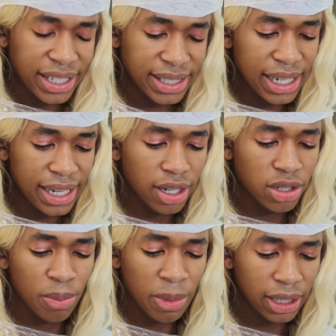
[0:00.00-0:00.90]
see here on
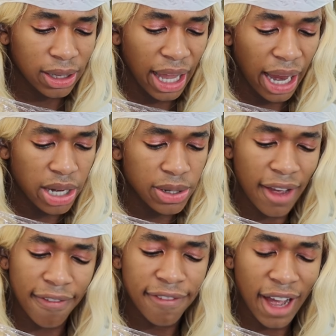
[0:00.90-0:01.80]
your medical aid, you
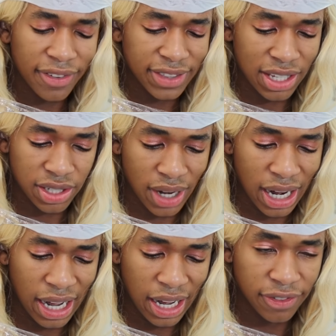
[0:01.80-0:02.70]
have 5,000
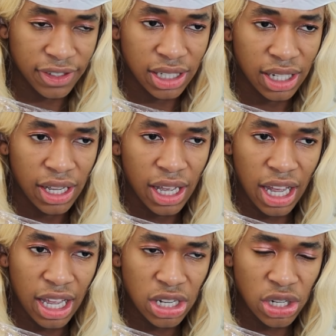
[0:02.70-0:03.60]
rand left
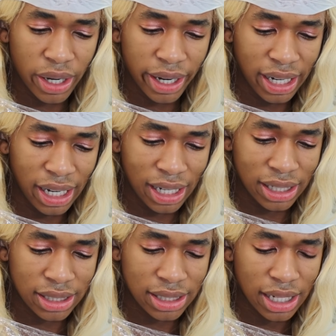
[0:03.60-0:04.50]
in your
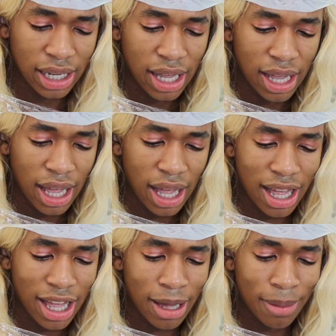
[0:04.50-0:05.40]
account.
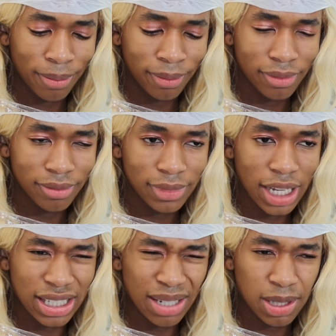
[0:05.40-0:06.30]
That
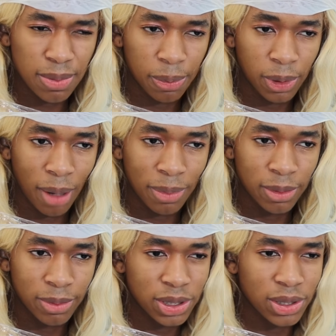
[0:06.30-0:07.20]
seems to be a
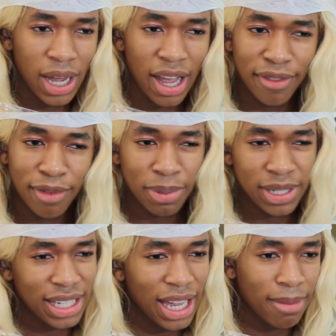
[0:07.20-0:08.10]
problem. Do you have,
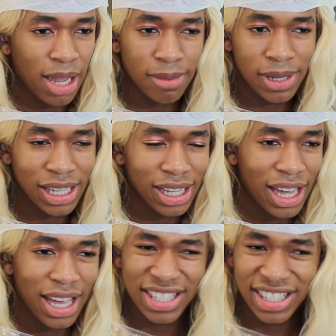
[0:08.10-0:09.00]
say, maybe
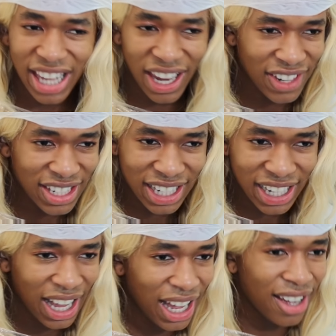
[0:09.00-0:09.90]
a savings
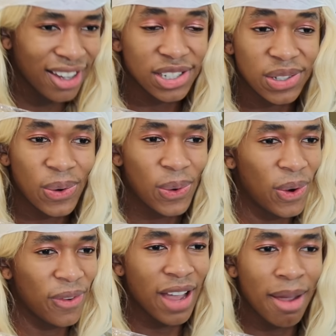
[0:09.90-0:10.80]
account or
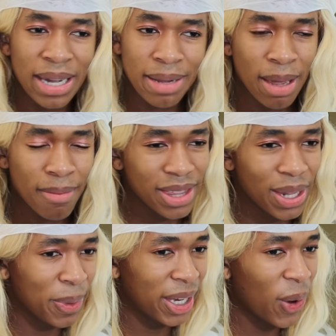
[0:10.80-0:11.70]
a family member that
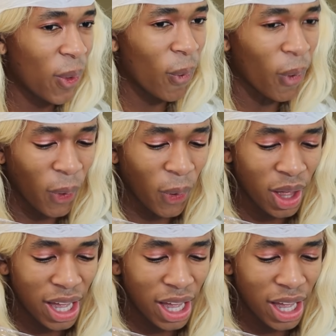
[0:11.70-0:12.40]
we can call?